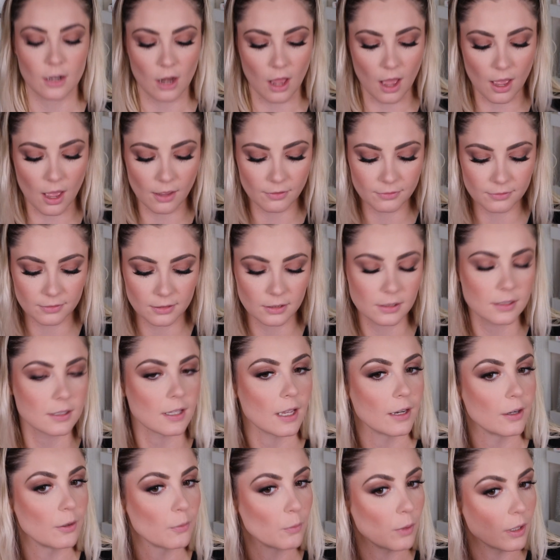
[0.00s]
it off because
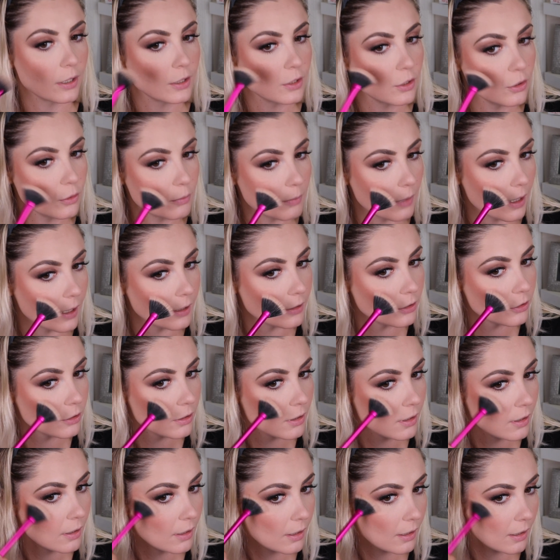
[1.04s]
I don't want too much,
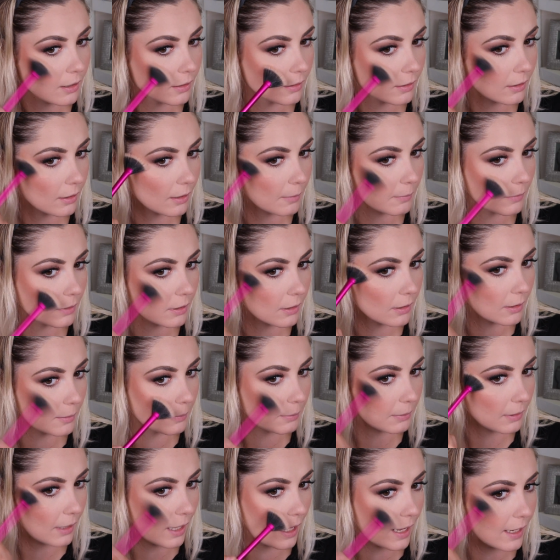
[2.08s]
and then I'm gonna
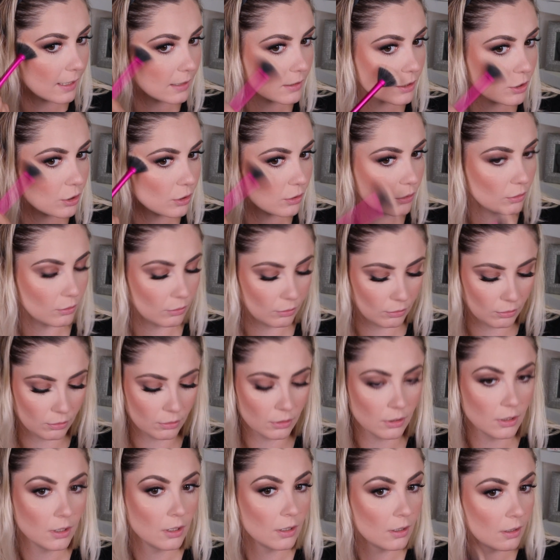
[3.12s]
apply it to
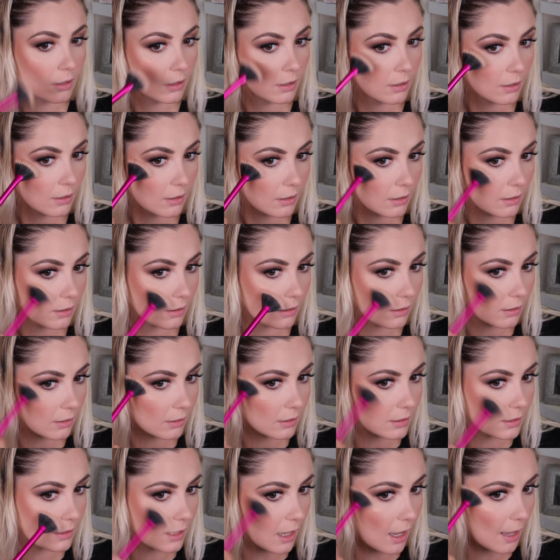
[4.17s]

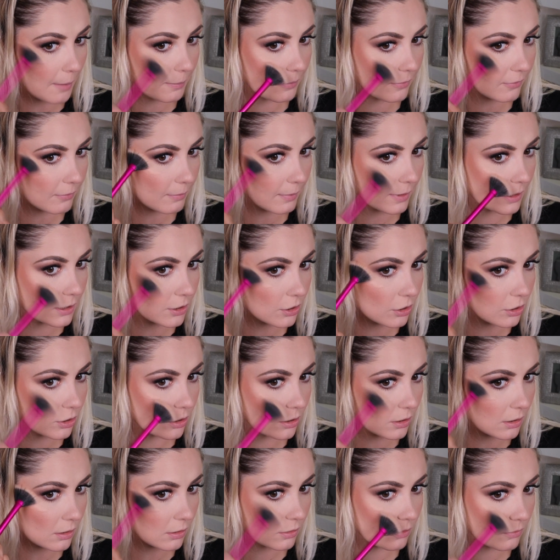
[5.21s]
the top of my
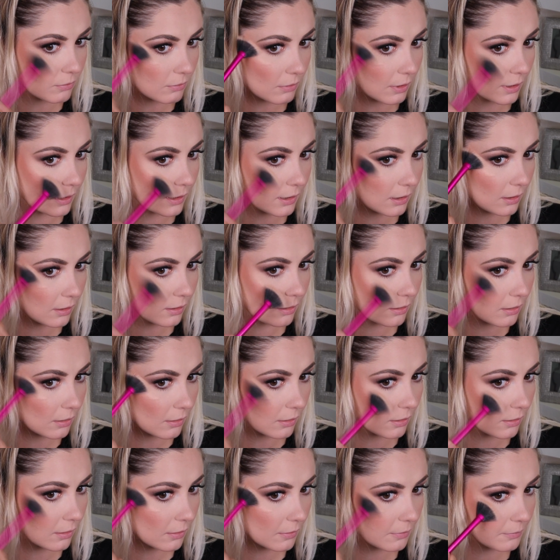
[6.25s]
cheeks right
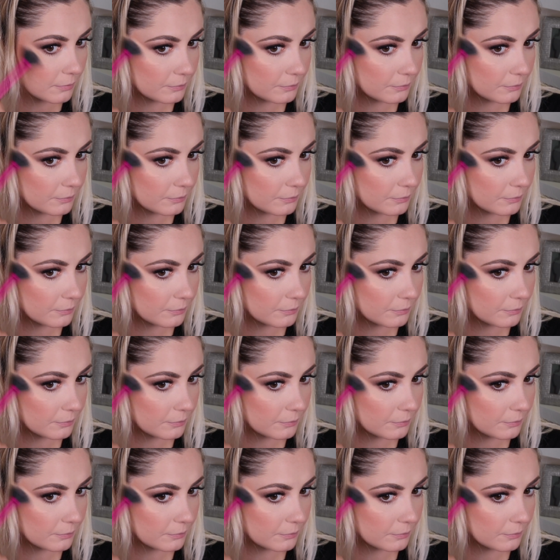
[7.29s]
here.